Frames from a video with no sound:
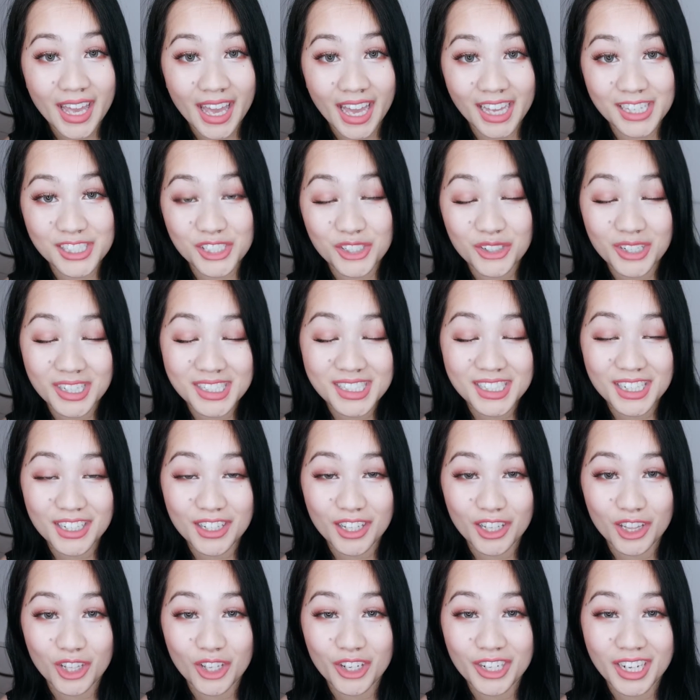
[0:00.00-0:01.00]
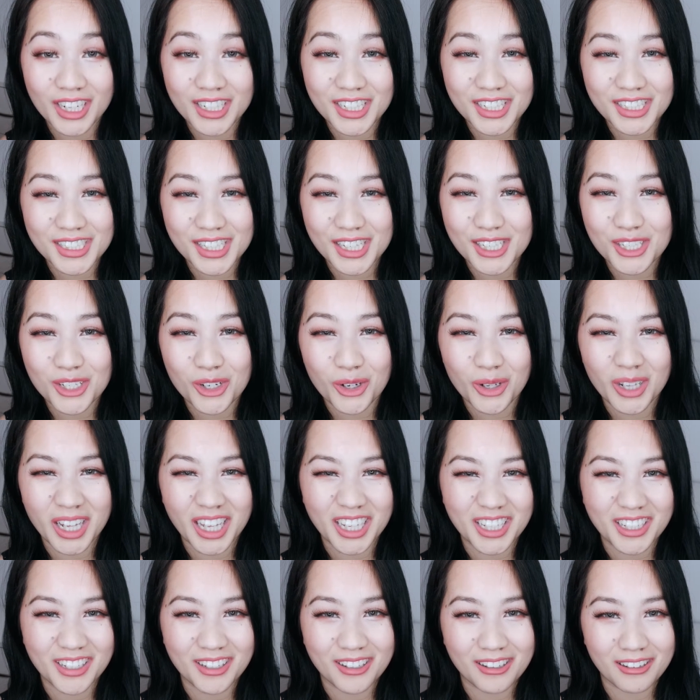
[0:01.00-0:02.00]
As you can see the look, I decided to go
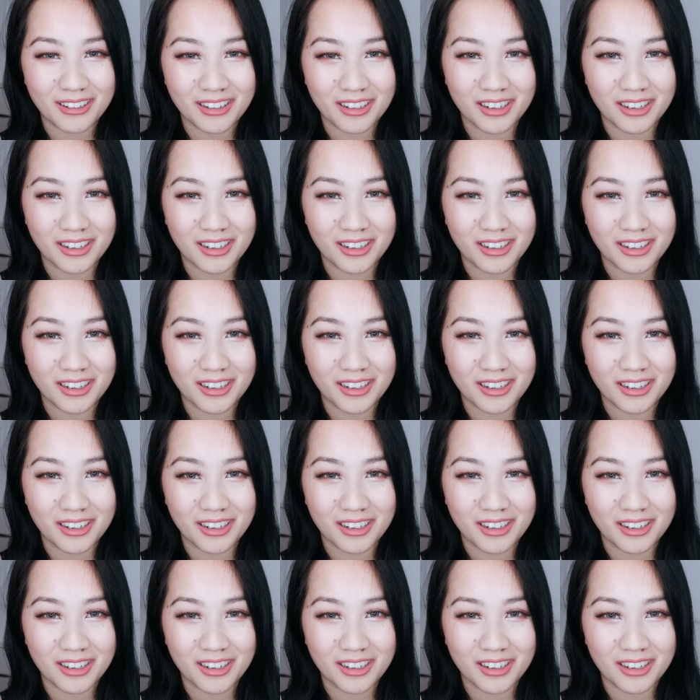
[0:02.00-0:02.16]
like